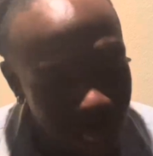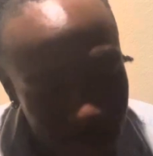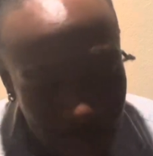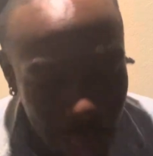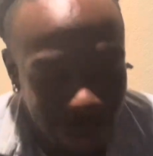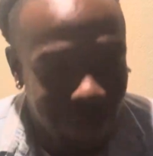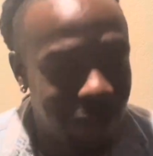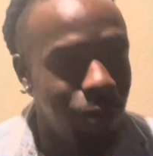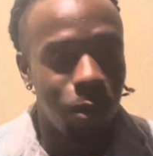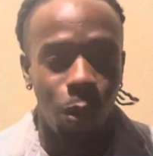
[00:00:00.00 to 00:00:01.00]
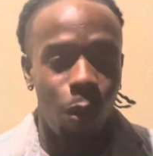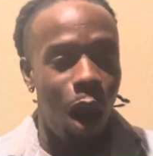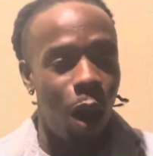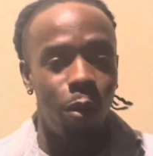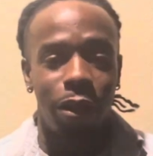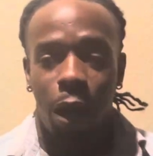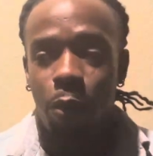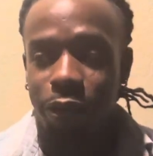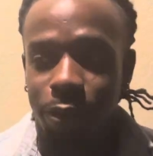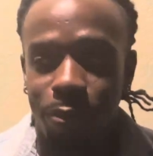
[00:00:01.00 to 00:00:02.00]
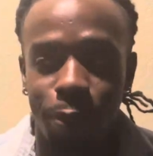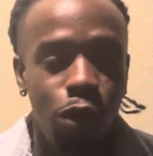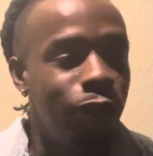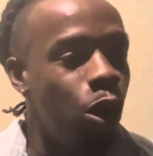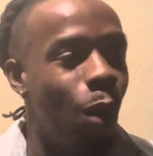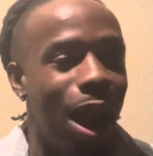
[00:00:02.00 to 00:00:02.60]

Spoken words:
But that's just where I was. I wasn't moving nowhere.